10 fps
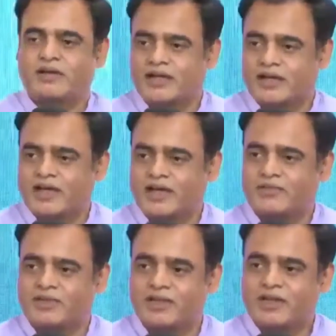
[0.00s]
10 times,
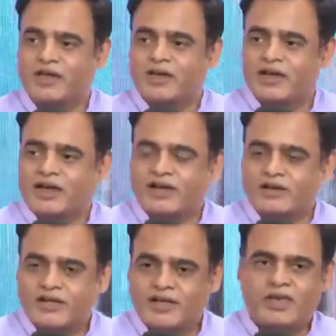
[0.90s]
and
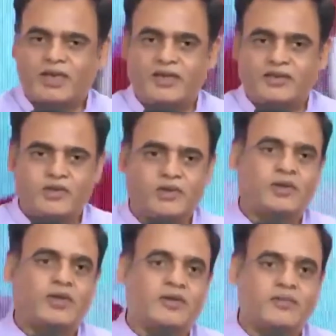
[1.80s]
thereby
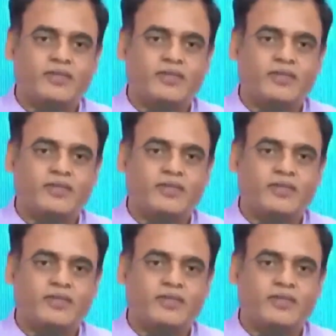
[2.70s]
ensuring